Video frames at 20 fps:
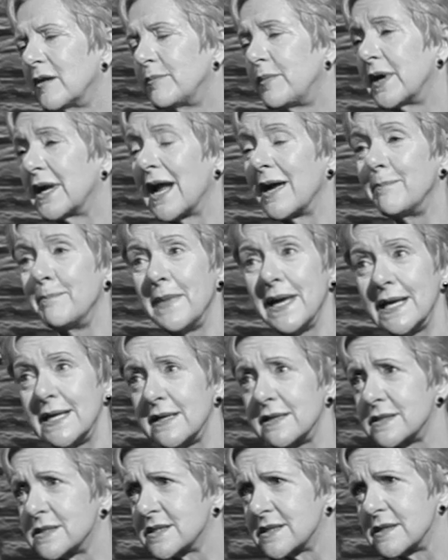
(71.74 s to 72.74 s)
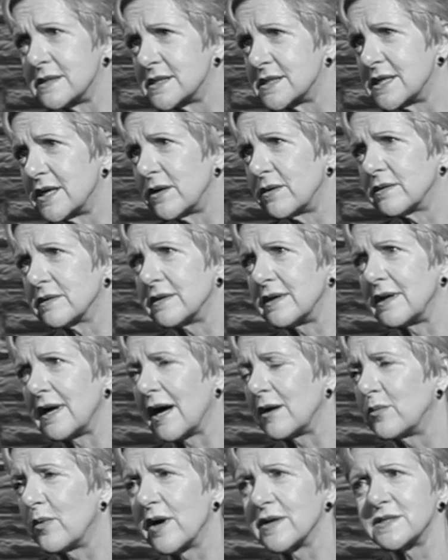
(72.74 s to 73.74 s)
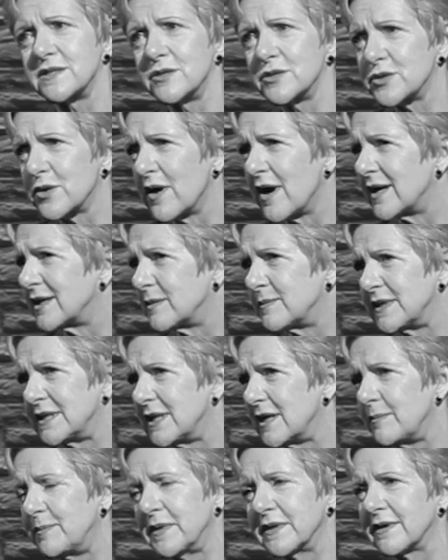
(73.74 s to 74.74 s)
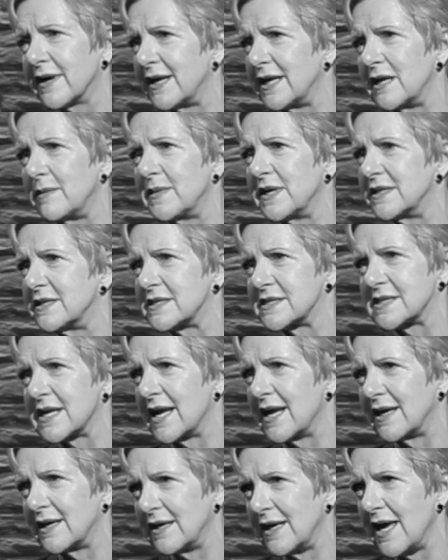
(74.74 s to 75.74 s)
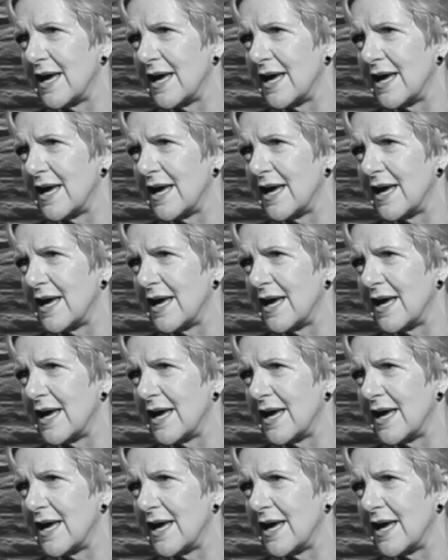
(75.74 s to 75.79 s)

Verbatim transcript: but I meant it sincerely. I wasn't trying to manipulate him into saying